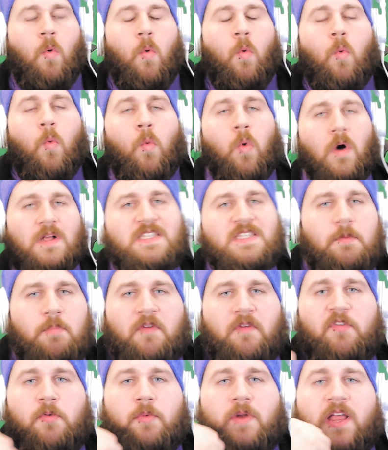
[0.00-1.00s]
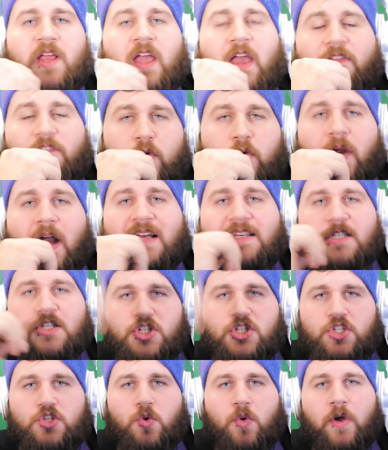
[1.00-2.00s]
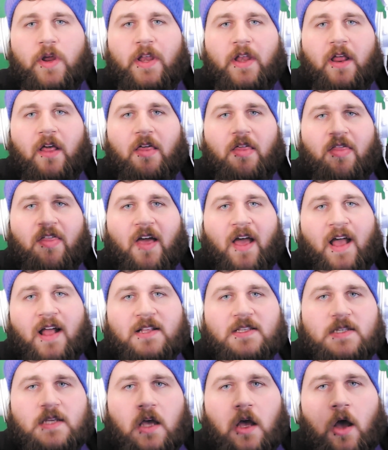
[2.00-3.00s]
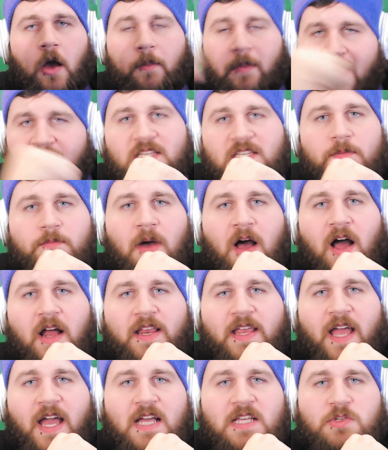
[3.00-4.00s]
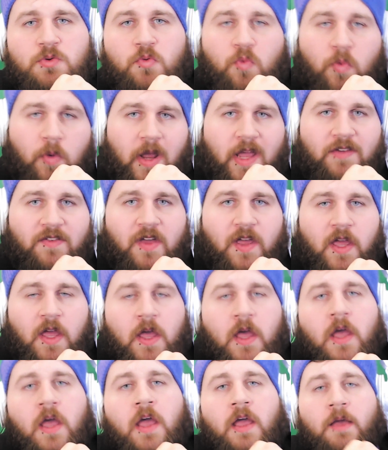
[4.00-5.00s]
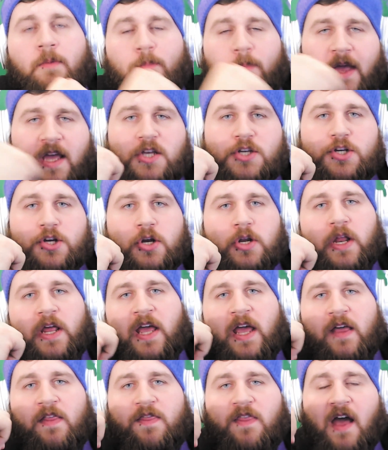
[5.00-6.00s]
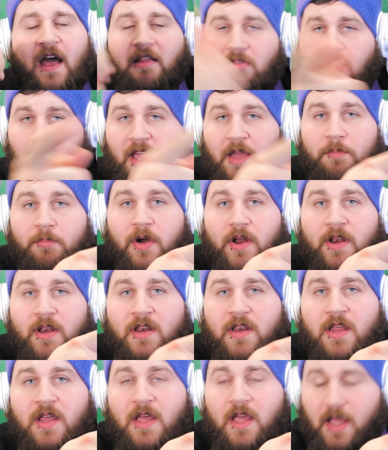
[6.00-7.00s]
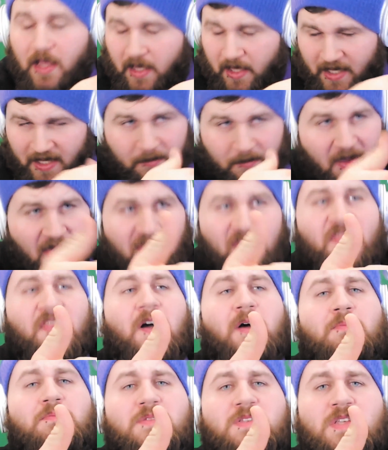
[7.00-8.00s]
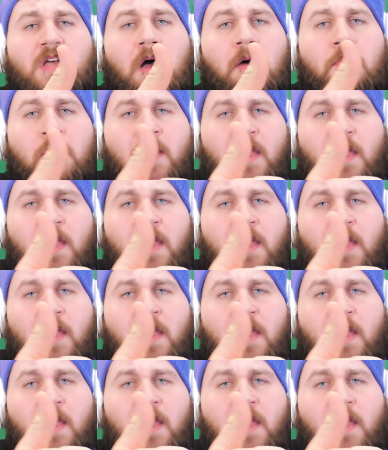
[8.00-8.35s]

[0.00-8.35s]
What's up, everybody? If you guys enjoyed that amazing podcast with Wavy, make sure to hit that like button. Give me a thumbs up.